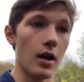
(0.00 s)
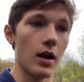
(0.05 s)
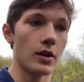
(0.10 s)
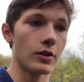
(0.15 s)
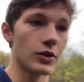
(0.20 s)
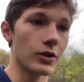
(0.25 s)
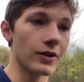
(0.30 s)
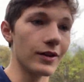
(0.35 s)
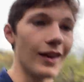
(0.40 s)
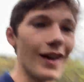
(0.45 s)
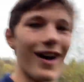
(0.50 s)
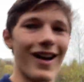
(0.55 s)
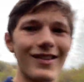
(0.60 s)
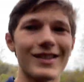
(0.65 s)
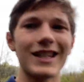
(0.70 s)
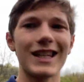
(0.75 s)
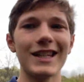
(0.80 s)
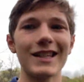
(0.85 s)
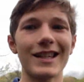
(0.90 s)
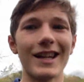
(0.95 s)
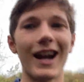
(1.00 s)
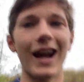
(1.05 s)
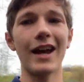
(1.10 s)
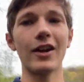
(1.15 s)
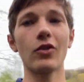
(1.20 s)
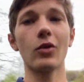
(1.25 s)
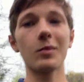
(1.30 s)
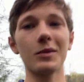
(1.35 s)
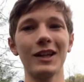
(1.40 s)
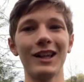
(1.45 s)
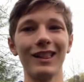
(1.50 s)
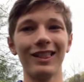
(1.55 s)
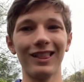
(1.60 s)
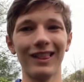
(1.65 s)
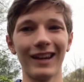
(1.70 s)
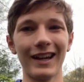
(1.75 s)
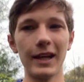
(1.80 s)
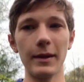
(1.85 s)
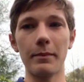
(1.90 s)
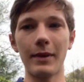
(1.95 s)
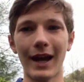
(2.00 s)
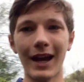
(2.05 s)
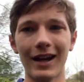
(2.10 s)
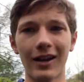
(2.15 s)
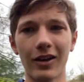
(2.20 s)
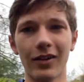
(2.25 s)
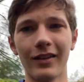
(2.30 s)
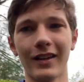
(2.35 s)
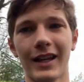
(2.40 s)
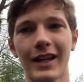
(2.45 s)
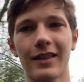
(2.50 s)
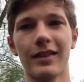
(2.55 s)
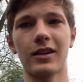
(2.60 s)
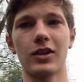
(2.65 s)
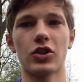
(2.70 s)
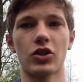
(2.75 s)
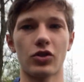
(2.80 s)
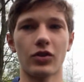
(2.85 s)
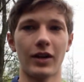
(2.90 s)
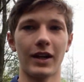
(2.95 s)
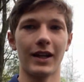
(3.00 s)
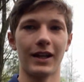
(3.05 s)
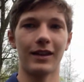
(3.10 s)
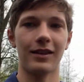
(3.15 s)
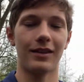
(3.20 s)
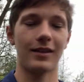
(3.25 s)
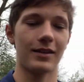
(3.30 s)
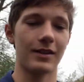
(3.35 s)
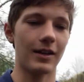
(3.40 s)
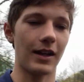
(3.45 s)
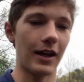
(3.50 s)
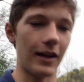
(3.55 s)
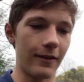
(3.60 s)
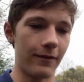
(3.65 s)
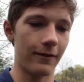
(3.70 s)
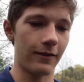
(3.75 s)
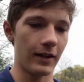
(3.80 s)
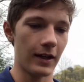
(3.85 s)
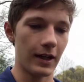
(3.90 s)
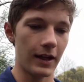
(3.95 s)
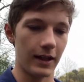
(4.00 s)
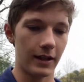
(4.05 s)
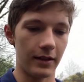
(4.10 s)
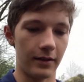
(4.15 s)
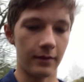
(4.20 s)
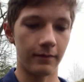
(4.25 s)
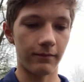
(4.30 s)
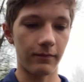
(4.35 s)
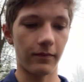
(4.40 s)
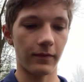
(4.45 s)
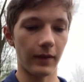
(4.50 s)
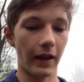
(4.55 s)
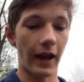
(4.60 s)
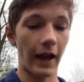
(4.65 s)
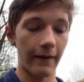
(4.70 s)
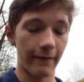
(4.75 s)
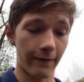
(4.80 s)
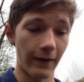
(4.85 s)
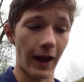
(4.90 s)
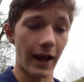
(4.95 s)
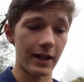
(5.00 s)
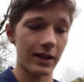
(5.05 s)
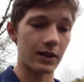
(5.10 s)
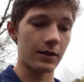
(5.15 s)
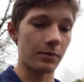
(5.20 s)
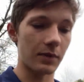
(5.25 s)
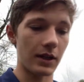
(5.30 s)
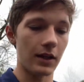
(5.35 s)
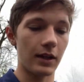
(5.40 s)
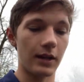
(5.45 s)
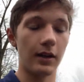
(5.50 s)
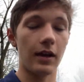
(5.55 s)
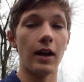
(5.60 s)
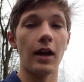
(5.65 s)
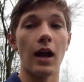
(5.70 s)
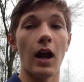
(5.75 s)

During the off season, I normally lay back on like the strength stuff and fast speed.